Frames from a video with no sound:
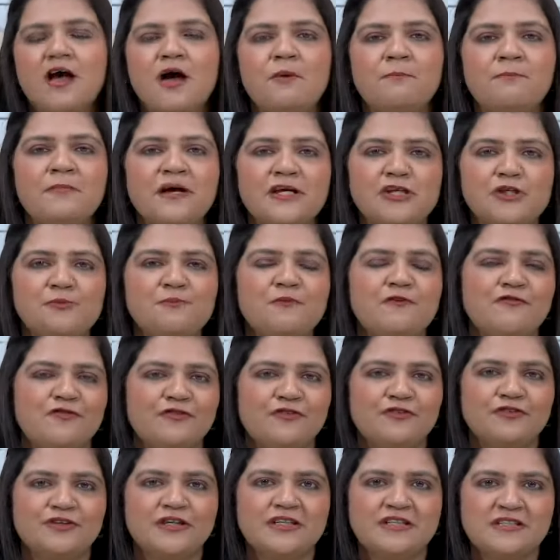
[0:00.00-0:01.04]
much
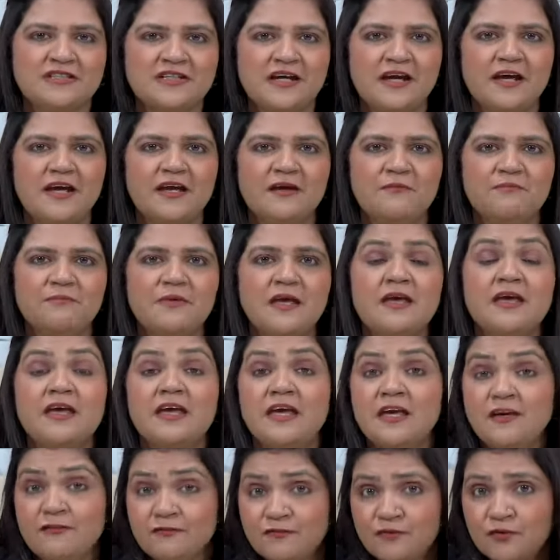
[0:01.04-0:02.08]
before the time
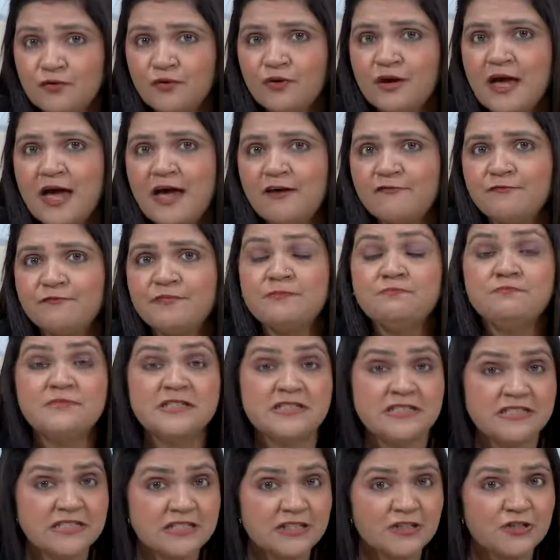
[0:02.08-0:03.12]
if you have been
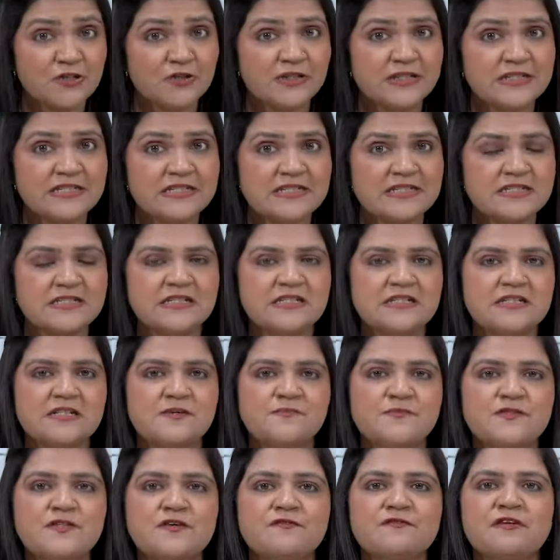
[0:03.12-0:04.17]
meticulous in
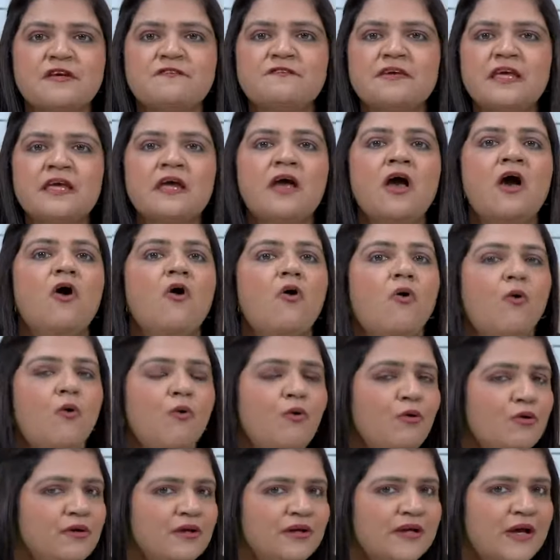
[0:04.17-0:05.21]
terms of giving
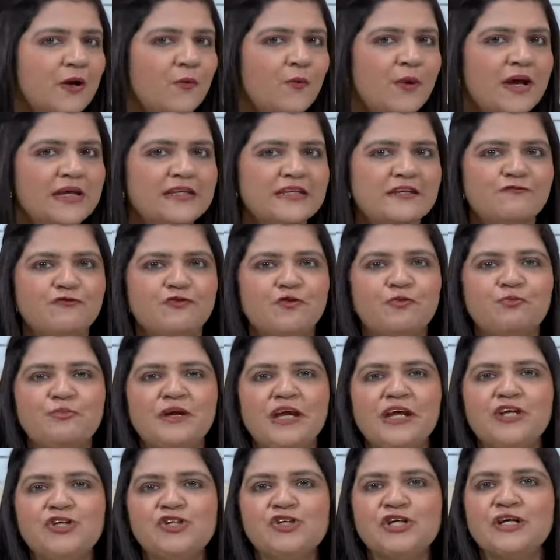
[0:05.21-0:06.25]
all the required
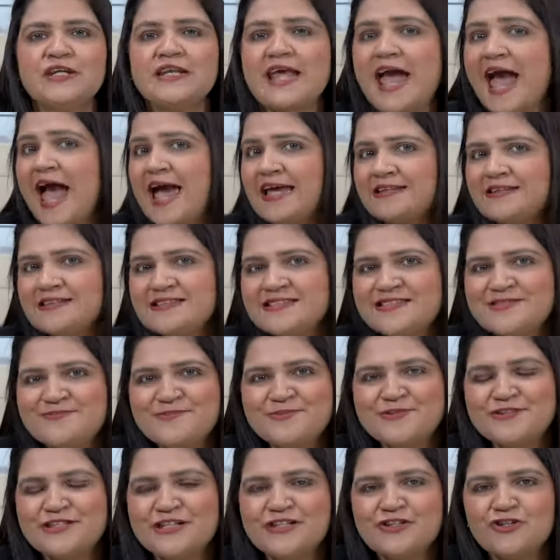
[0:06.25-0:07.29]
information and the
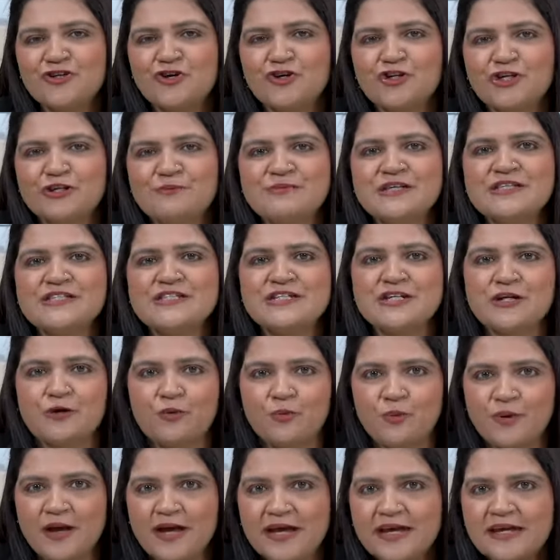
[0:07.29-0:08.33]
supporting documents
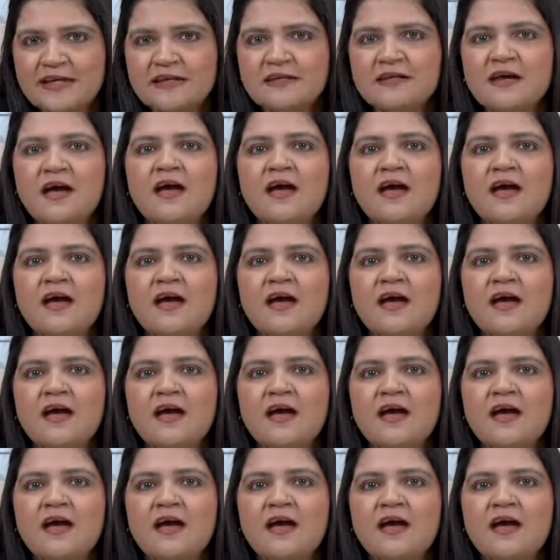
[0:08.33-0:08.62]
required